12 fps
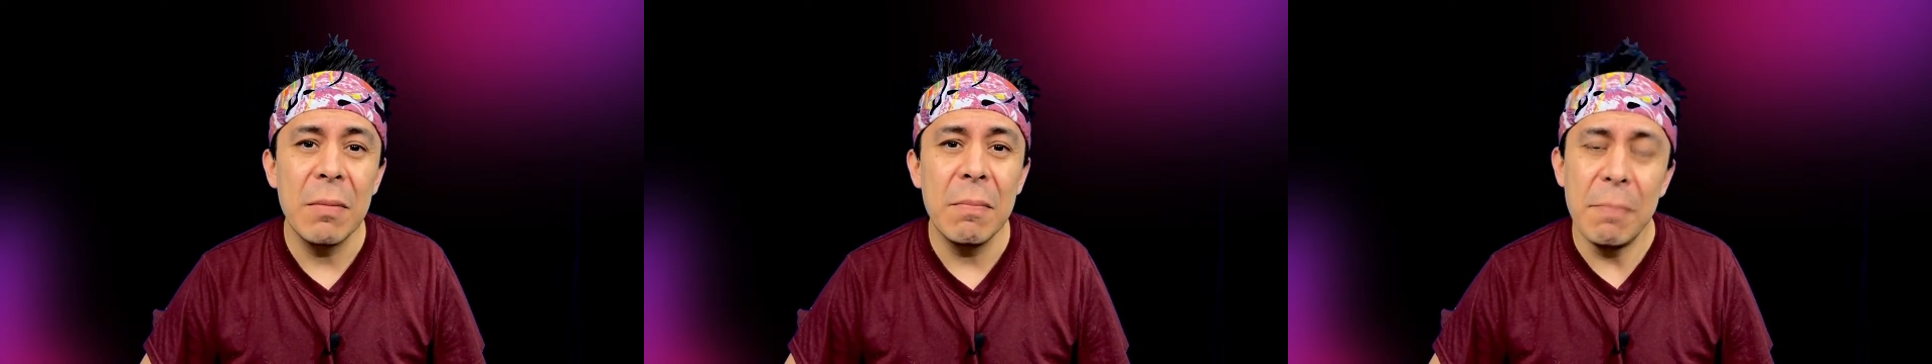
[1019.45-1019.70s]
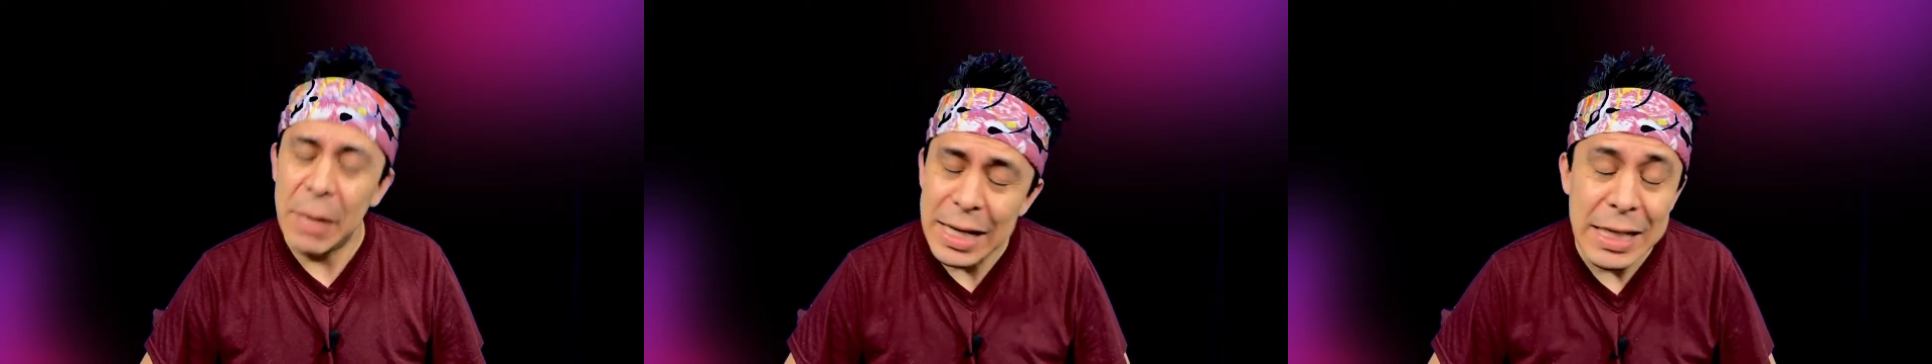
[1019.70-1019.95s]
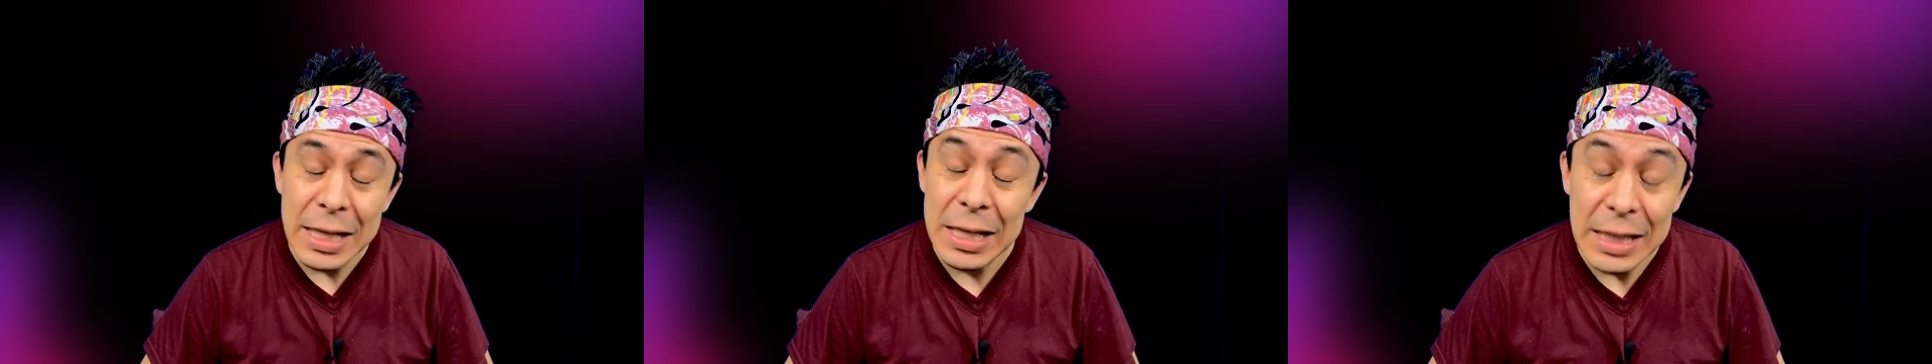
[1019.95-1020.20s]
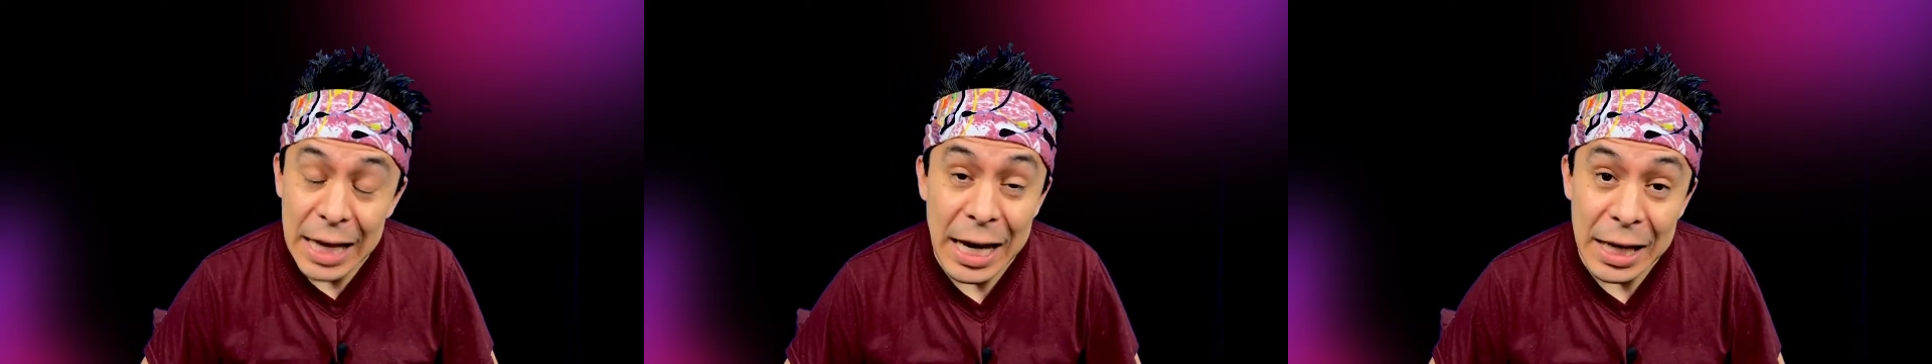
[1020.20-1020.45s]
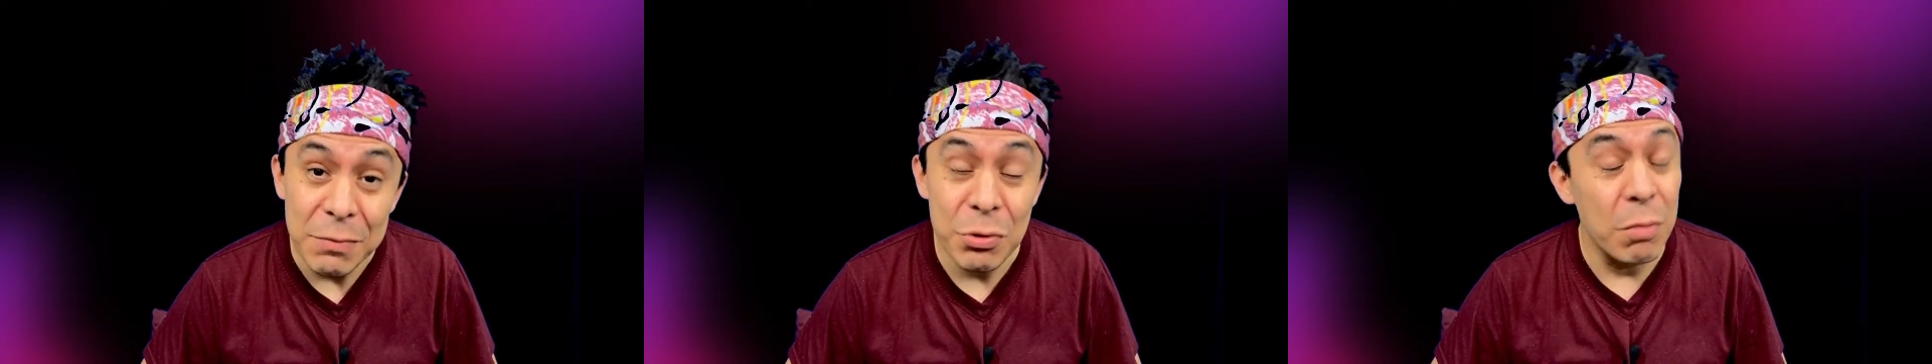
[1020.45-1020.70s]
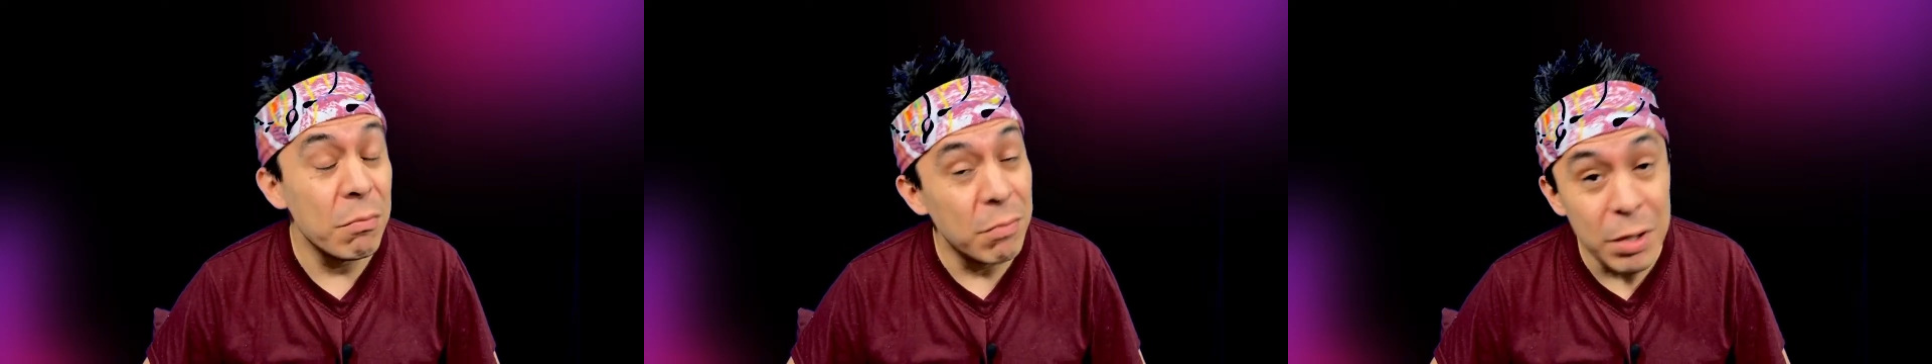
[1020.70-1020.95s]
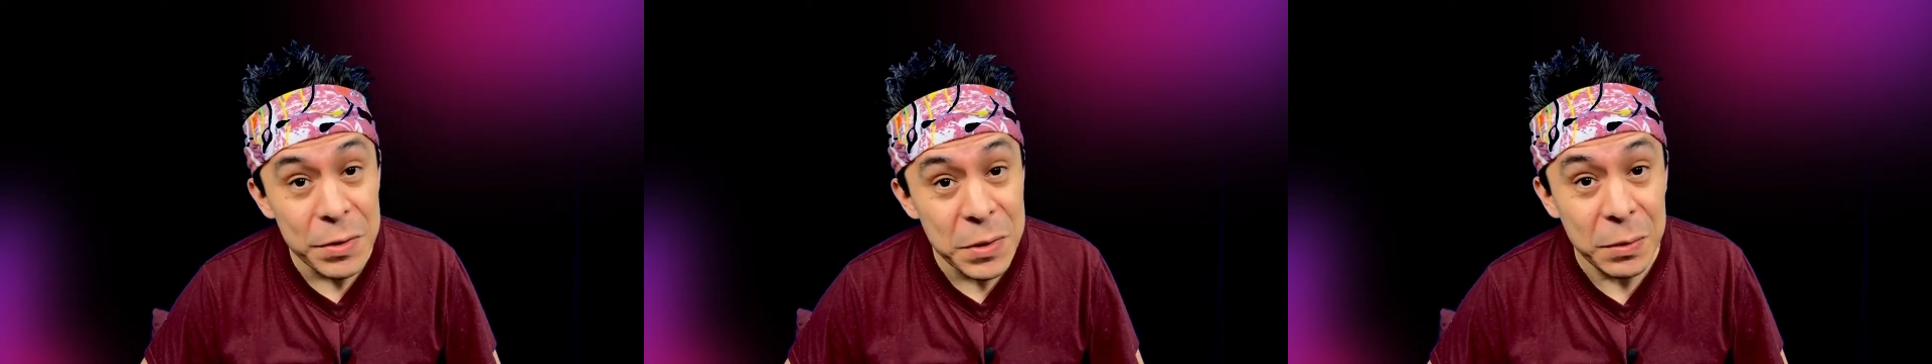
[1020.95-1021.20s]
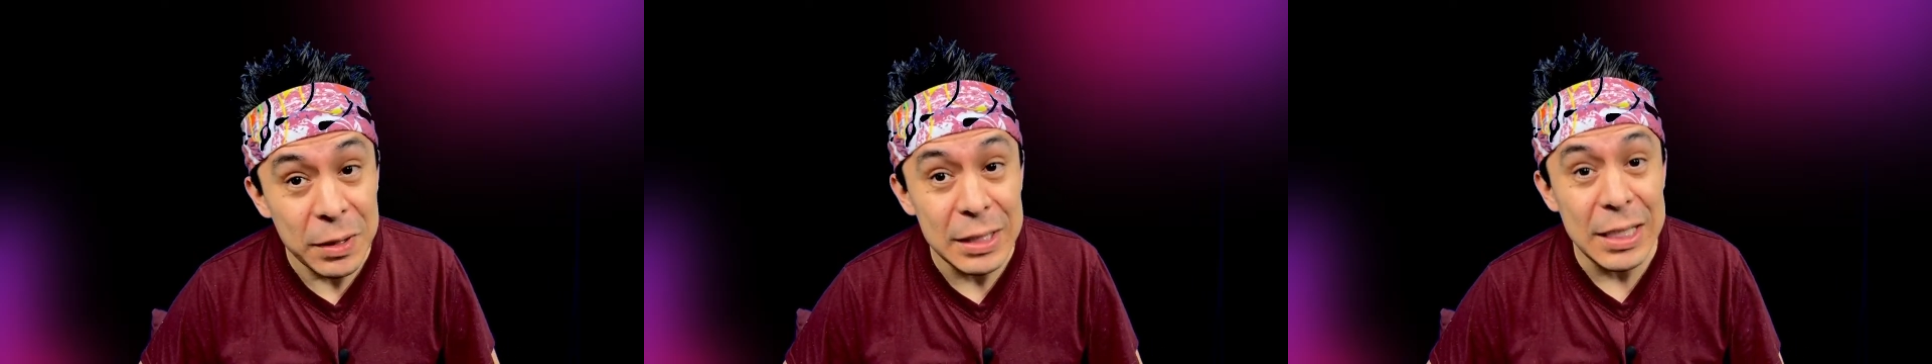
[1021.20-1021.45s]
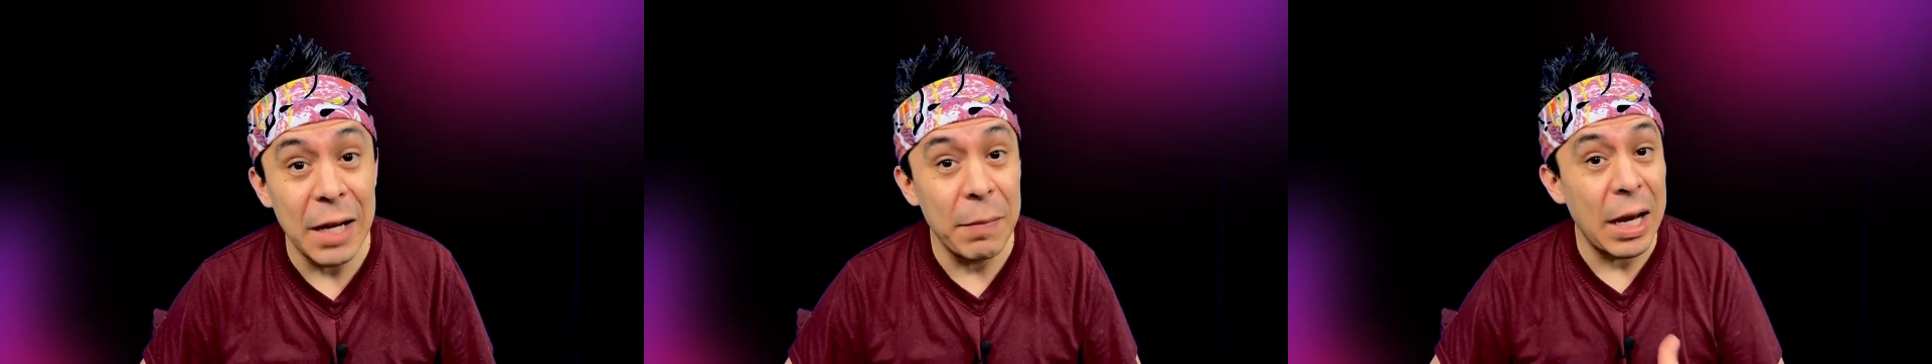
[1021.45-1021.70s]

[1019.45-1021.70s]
many times, or most of the time, and